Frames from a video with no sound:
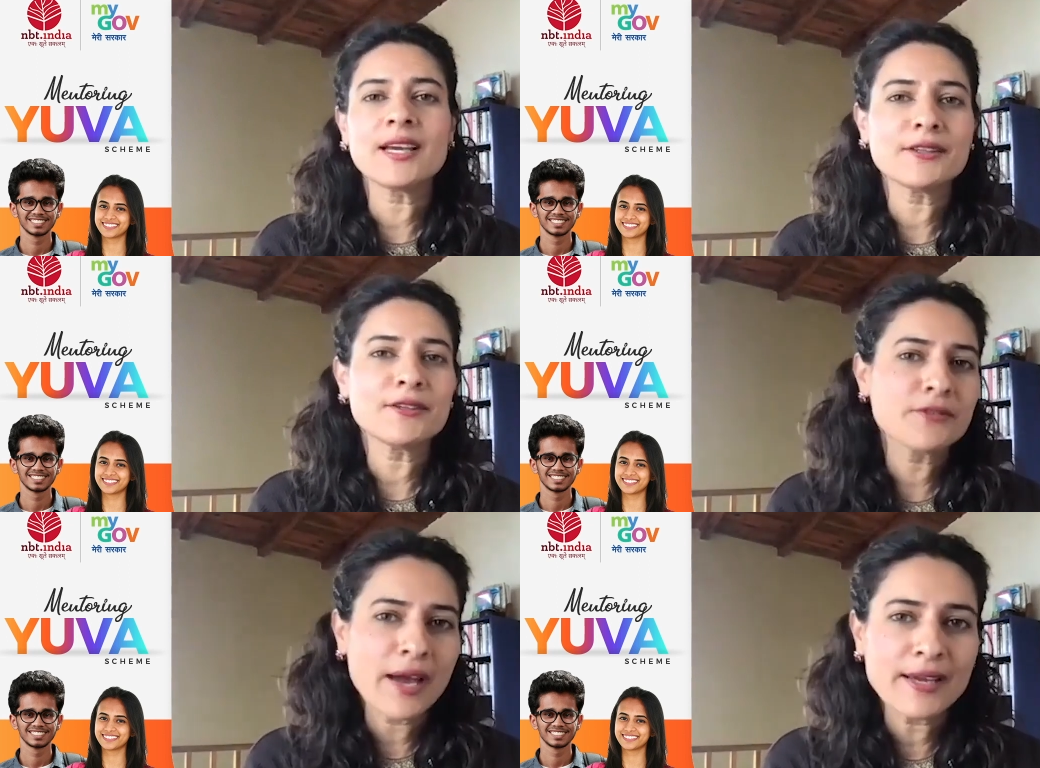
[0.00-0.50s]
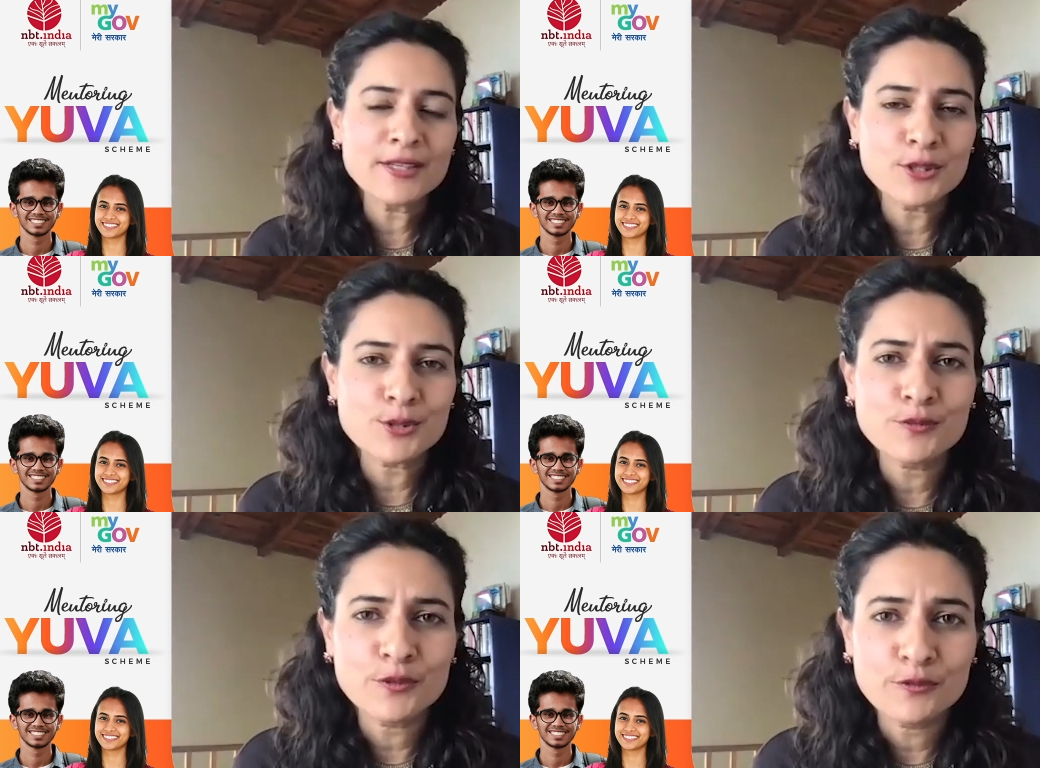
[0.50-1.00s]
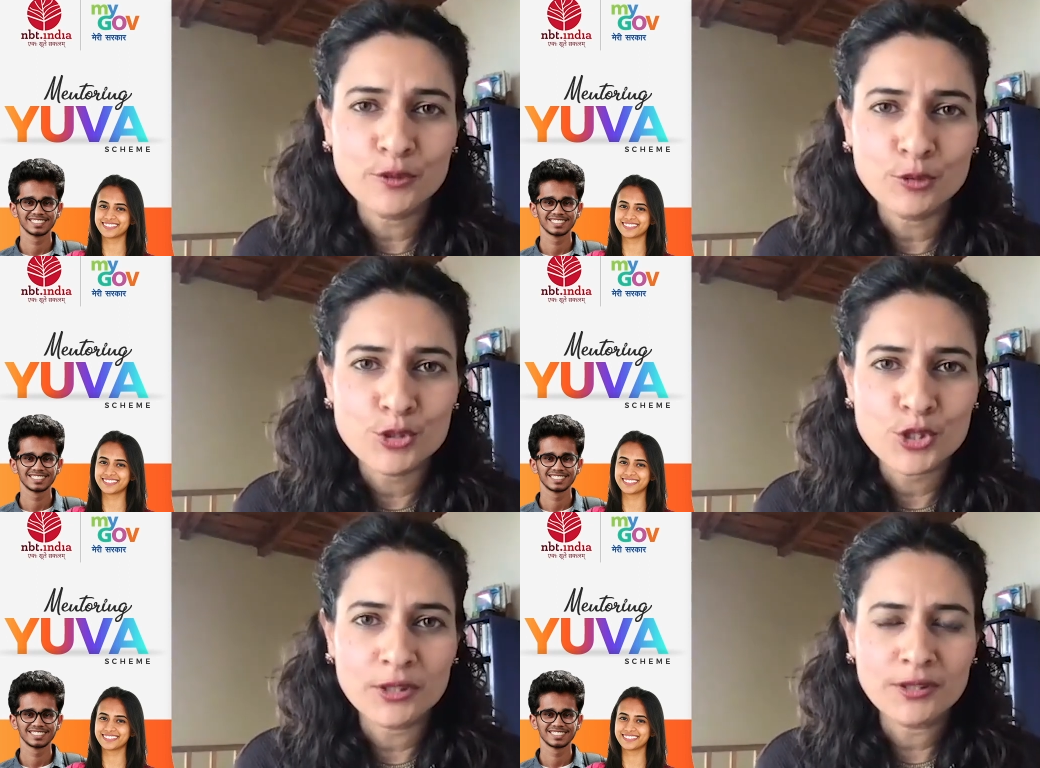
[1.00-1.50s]
Speaker 1: are the writers of the
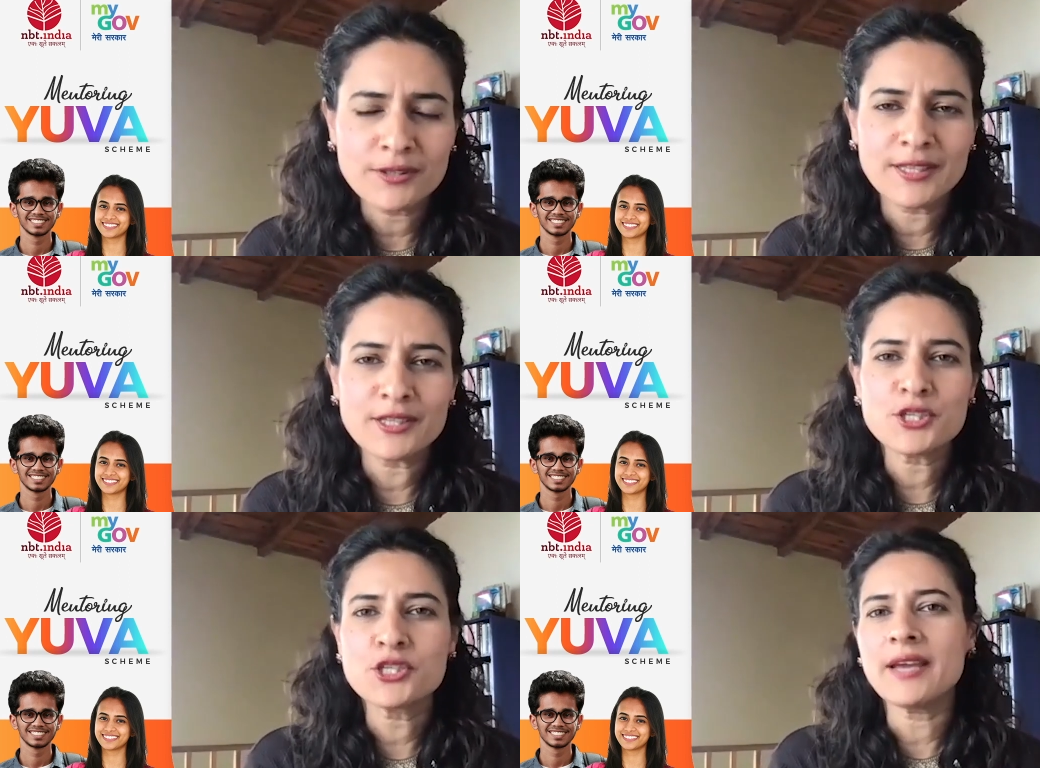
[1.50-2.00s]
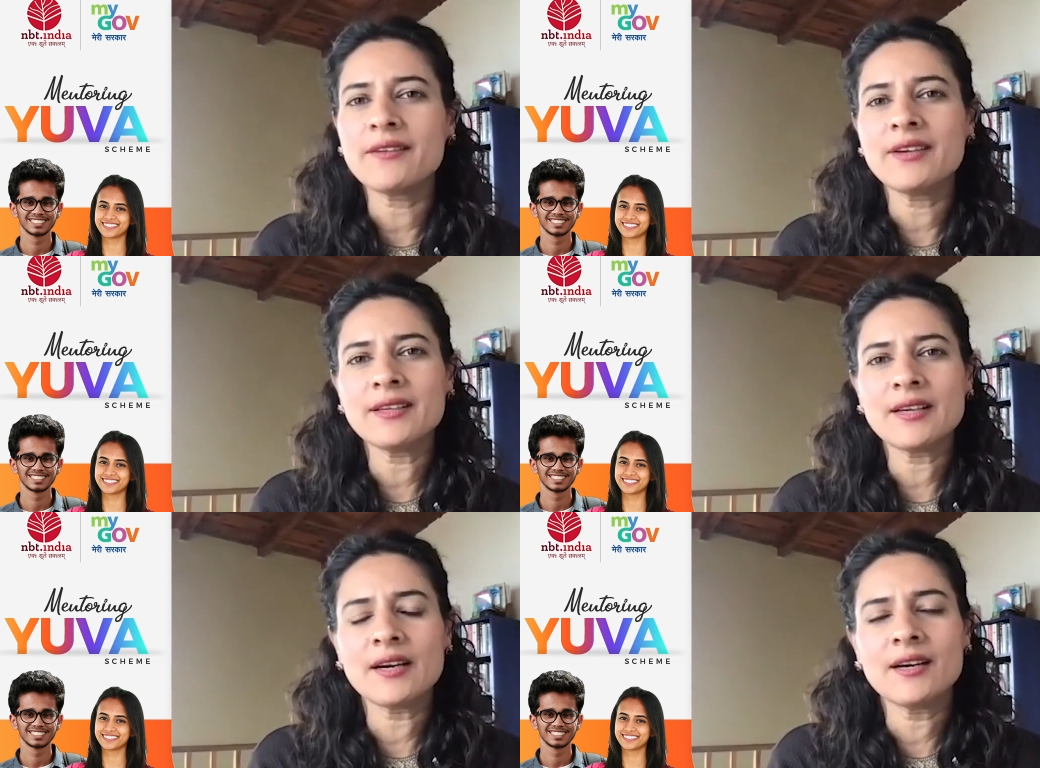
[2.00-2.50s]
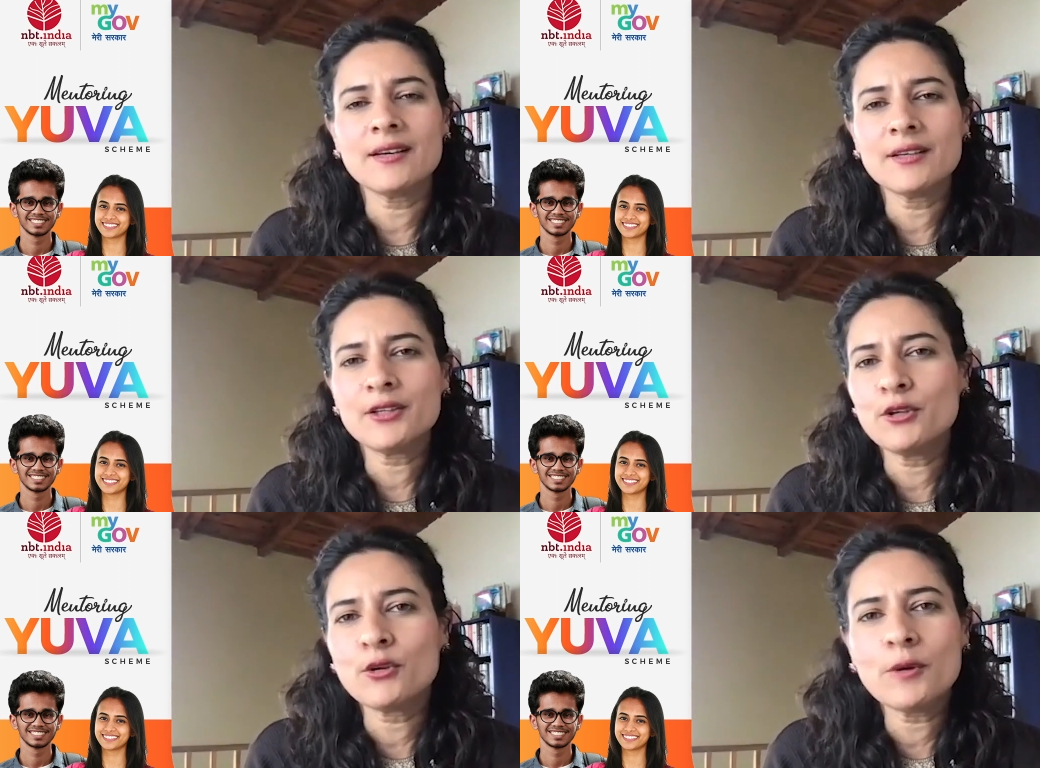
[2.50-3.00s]
future. They're sharing
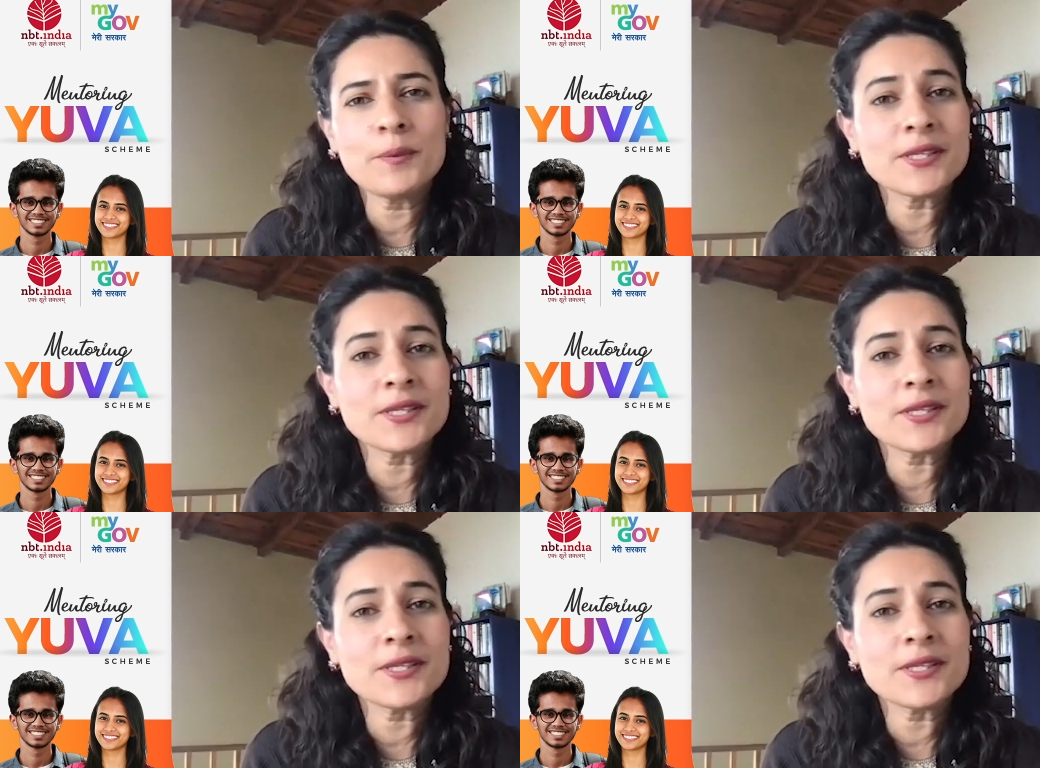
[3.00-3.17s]
a